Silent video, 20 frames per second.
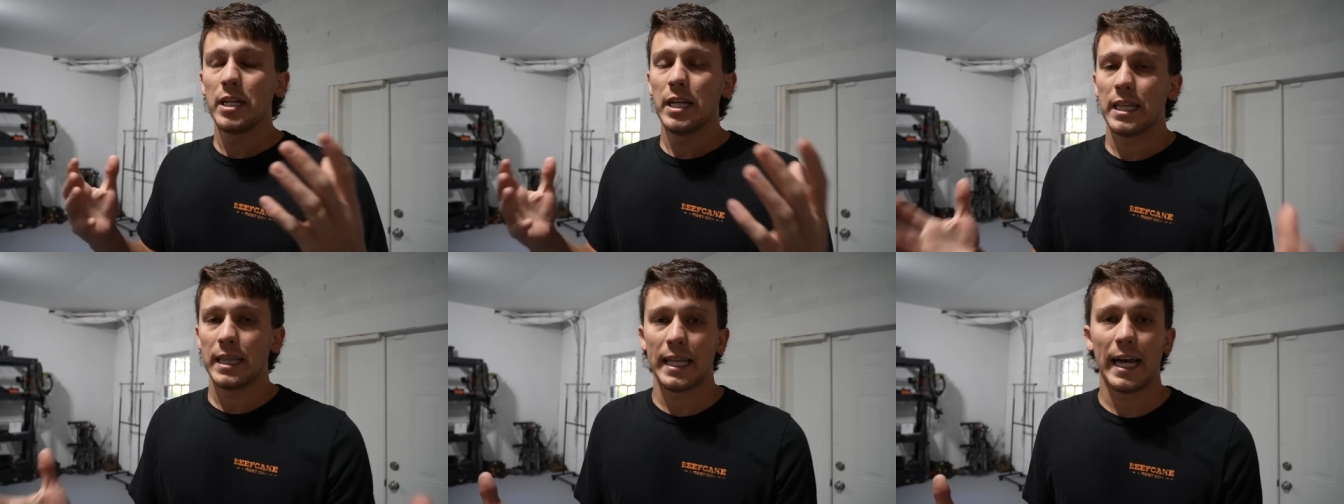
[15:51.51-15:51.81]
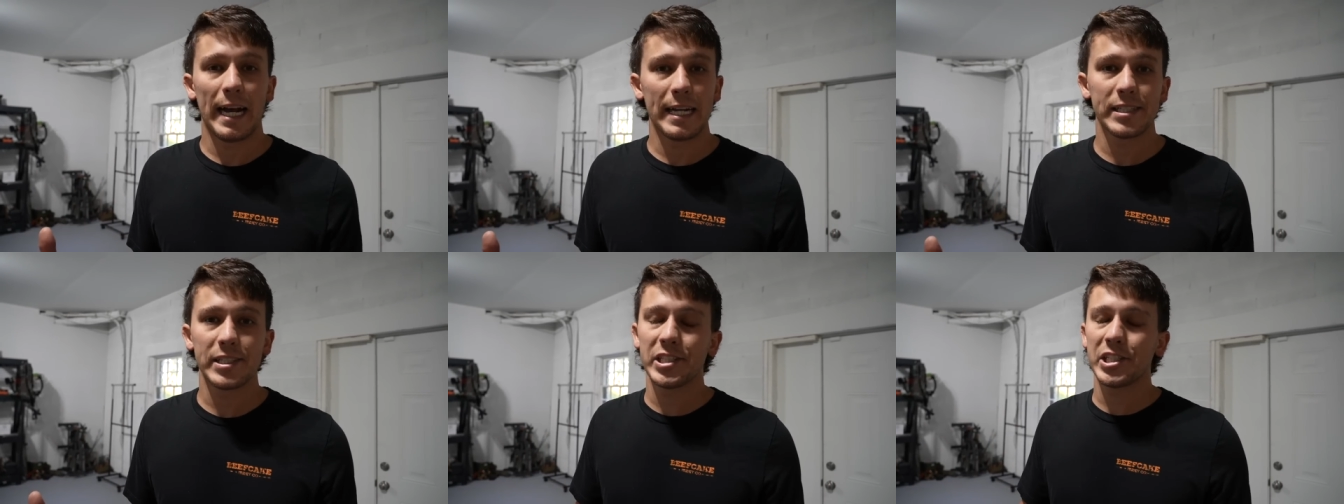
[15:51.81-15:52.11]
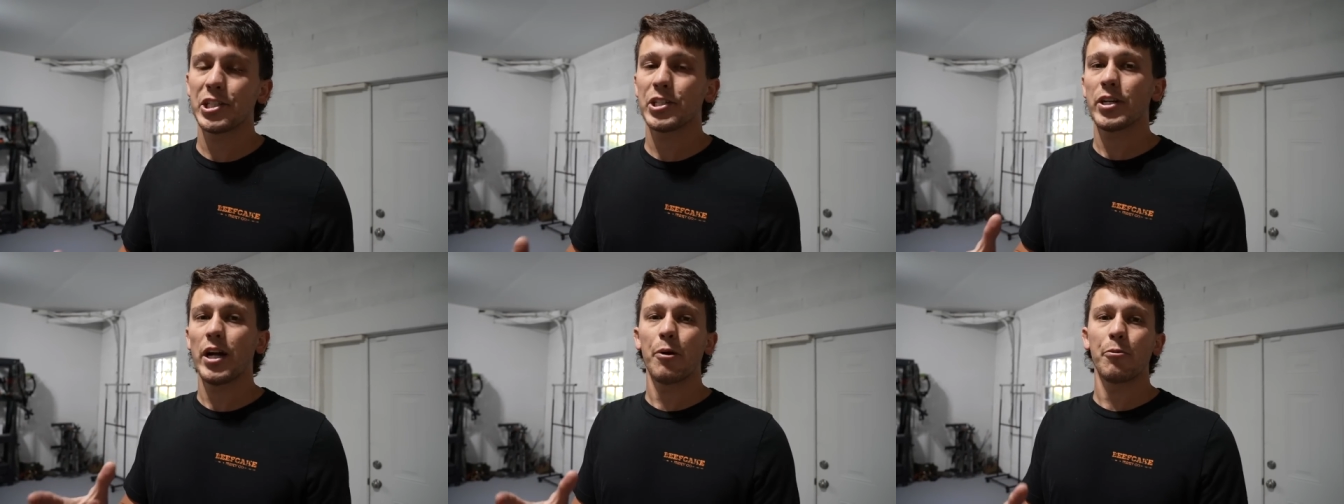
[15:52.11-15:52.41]
Last
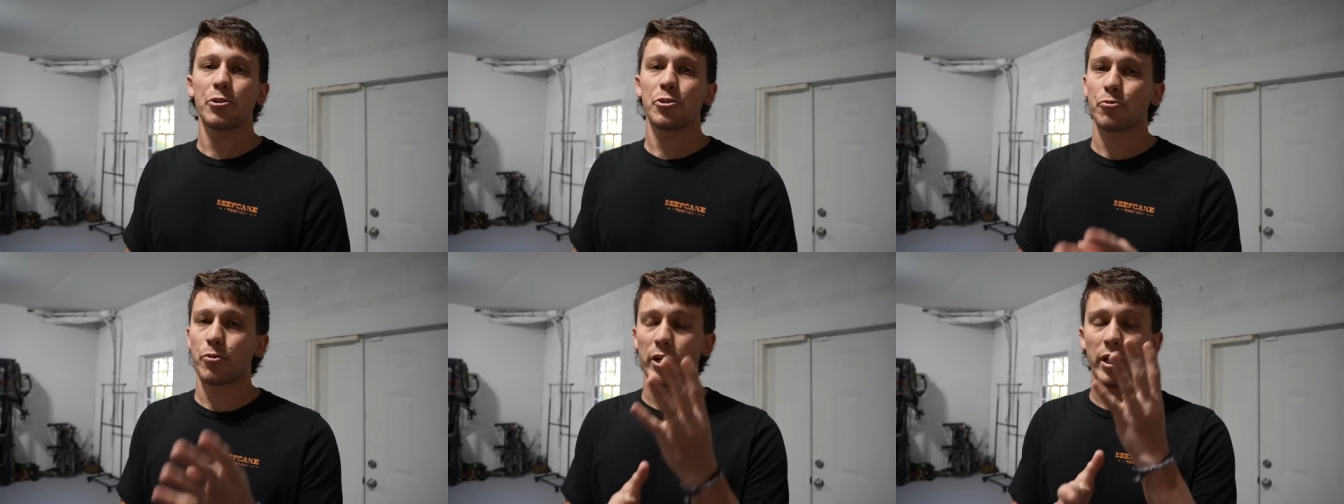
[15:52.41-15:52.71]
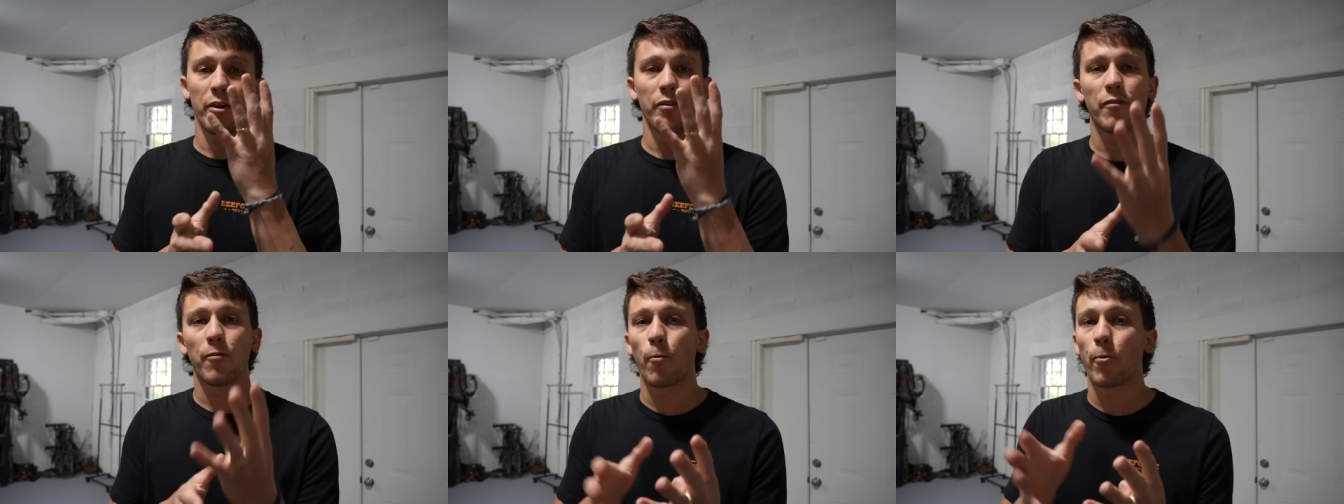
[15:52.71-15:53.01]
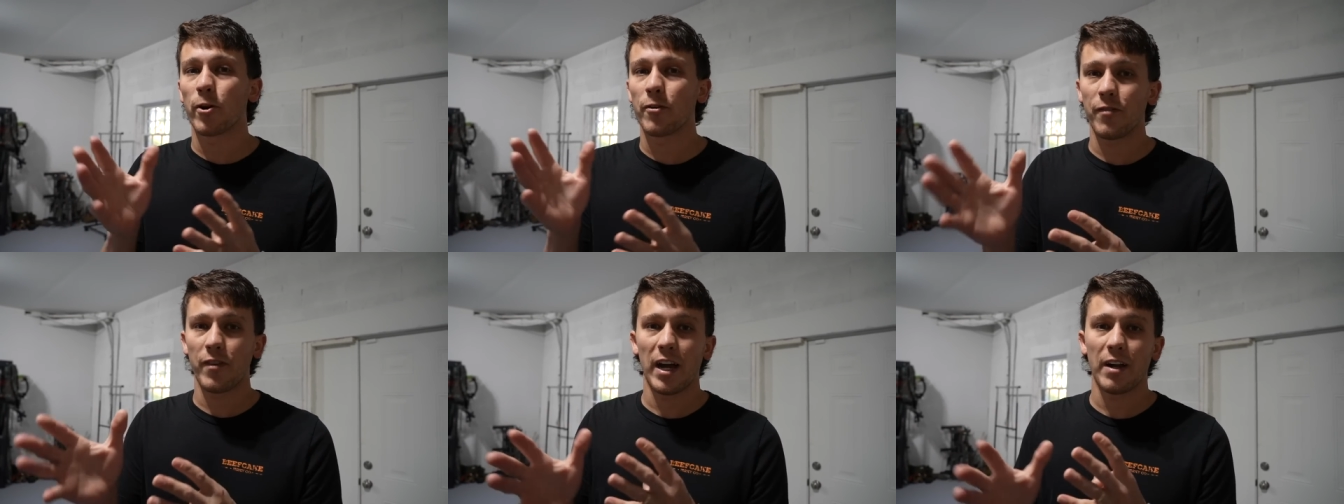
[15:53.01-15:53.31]
year I was running four
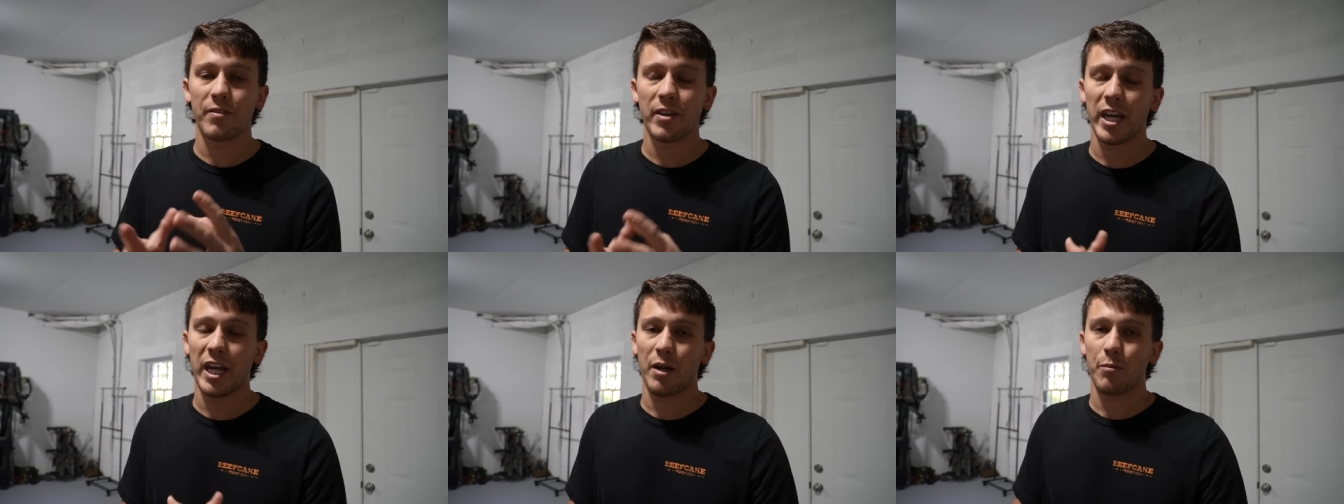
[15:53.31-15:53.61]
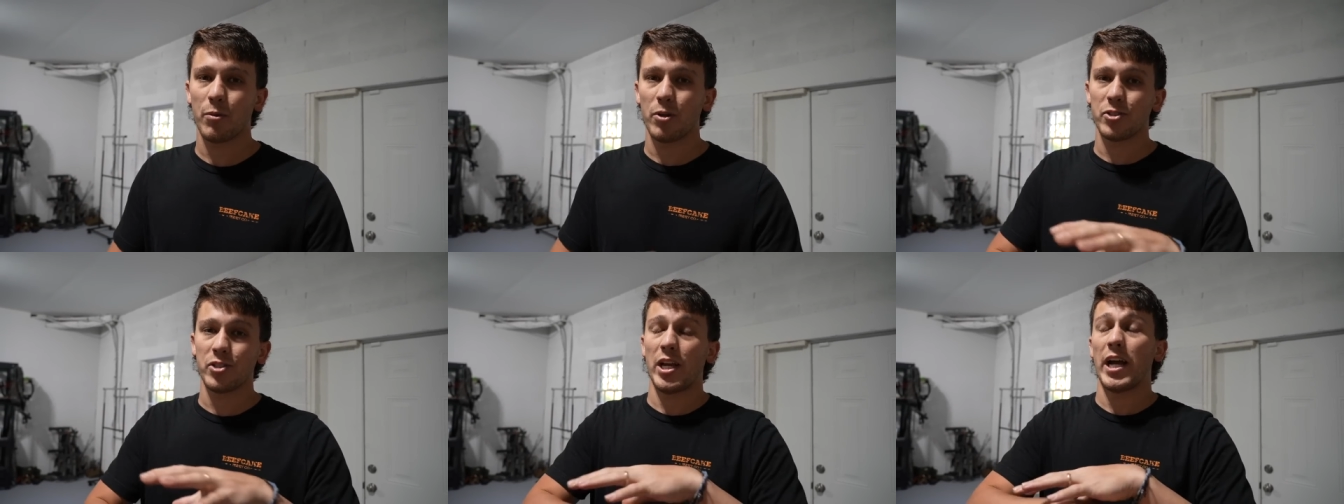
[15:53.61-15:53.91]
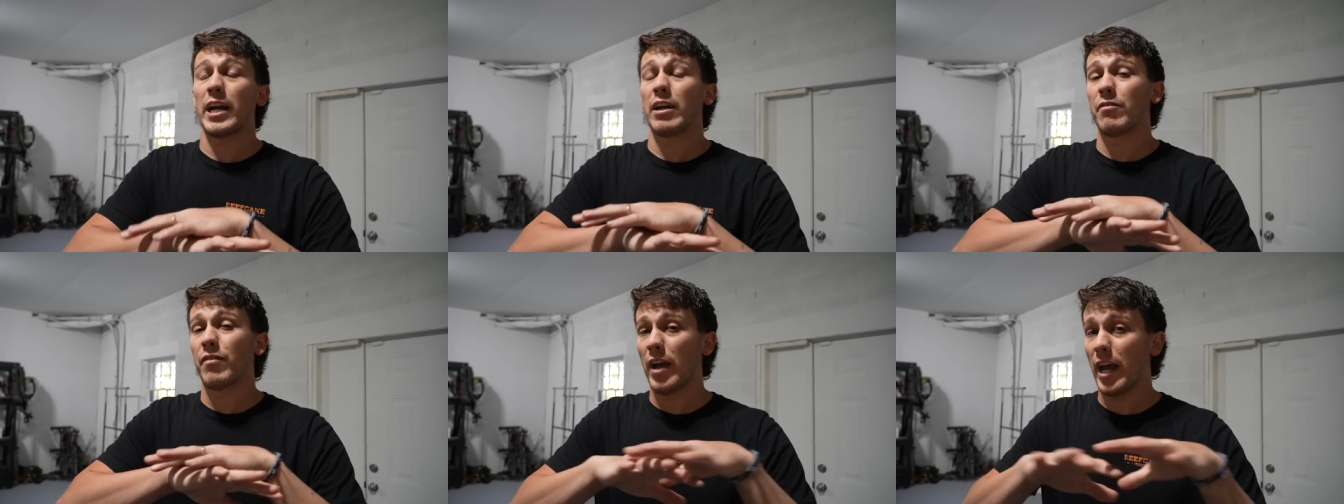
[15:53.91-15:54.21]
to five cameras
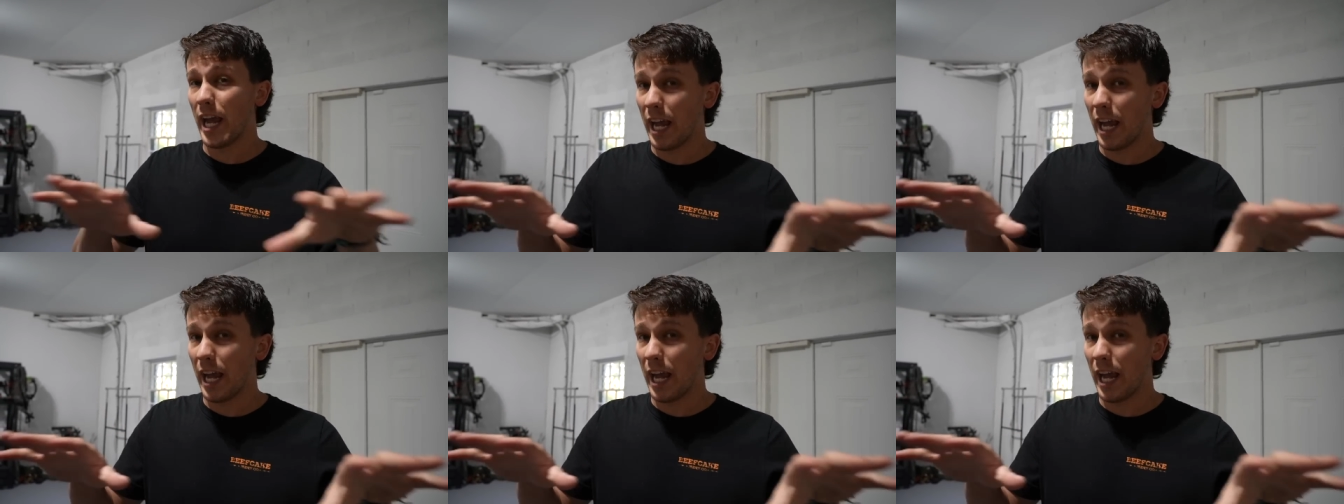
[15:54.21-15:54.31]
out of